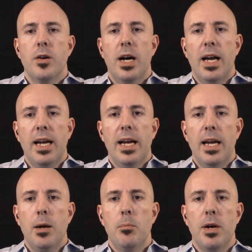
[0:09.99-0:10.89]
I
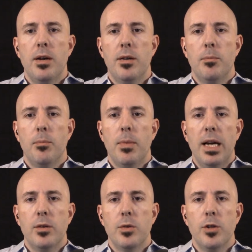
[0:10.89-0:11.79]
am
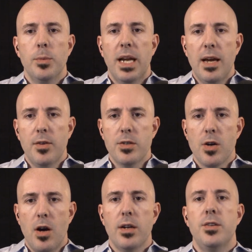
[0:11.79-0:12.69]
Michael Newman. Haven't
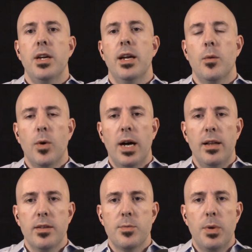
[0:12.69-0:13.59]
talked to you in a while.
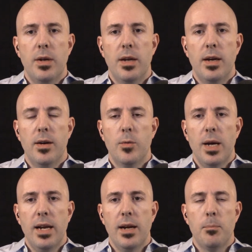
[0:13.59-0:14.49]
It's been
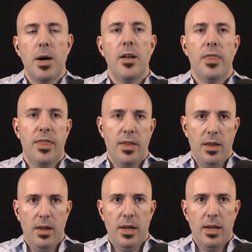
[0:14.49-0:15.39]
right at a month
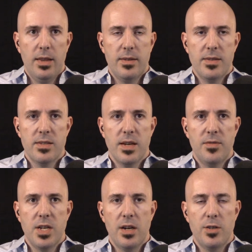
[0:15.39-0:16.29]
since I've
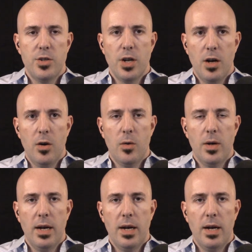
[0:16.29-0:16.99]
done a show,